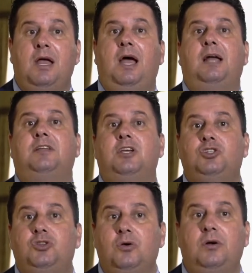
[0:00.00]
at
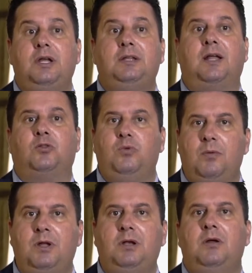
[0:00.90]
ensuring that
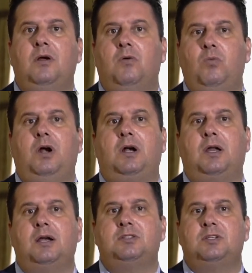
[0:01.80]
women
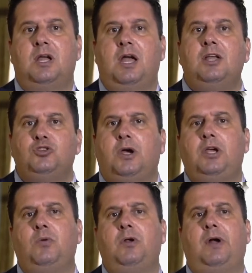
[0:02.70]
workers enjoy
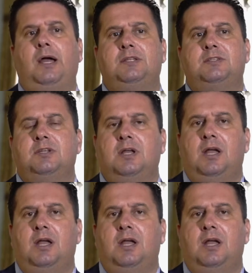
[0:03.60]
equal rights